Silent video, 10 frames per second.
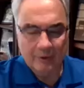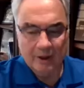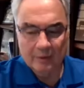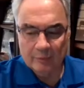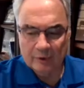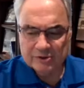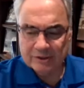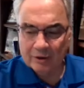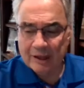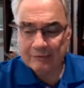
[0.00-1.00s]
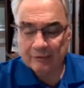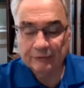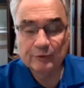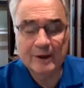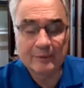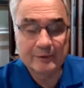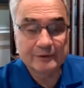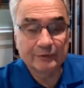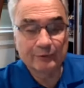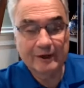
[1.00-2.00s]
well, we'll still have a few
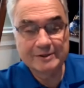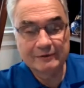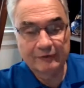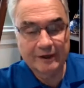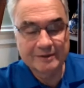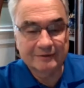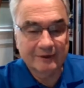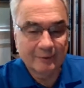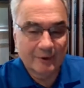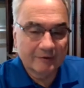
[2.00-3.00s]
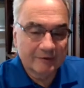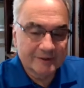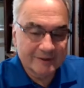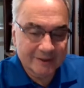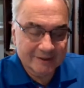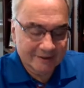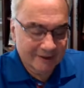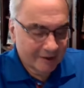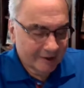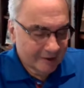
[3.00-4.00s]
memories for Ranger fans if they want to visit us
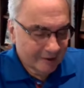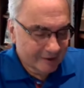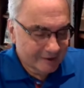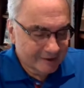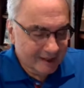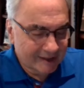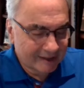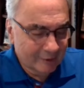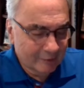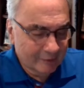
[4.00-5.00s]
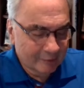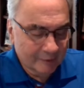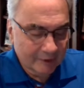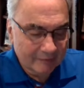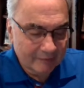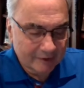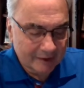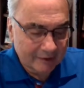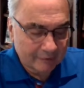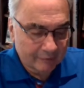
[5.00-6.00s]
on Saturday, November 11th
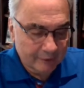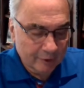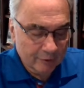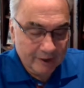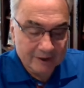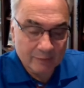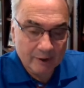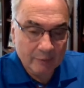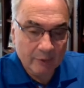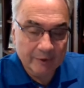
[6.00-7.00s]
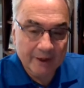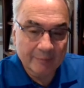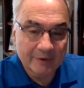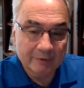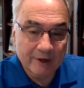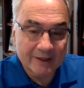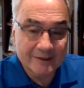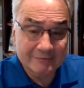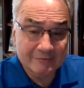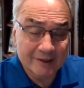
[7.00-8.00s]
at the Freehold Raceway. We'll be up at the
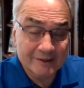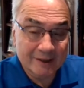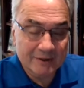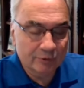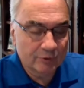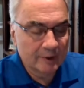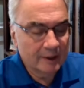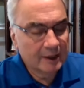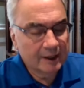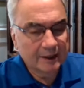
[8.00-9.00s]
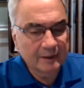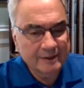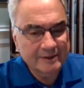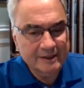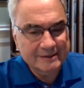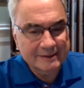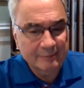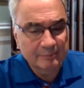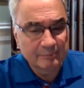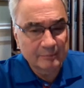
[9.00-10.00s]
Renaissance Room. And let me tell you
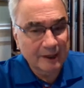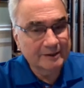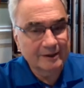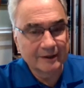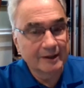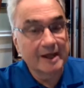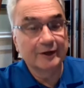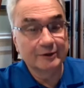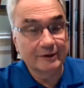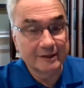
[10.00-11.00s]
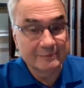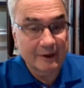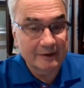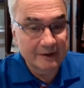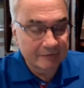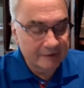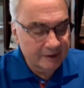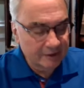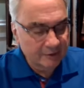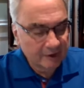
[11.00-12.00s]
something. I can tell you a lot of good things about Nick
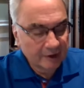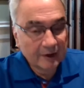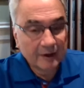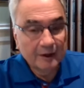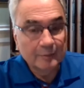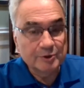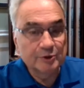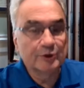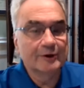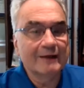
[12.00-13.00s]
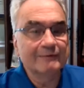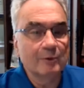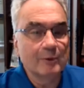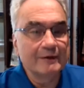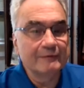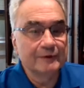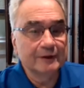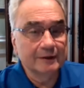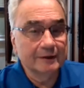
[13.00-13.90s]
Fotiu, but you don't have to wait for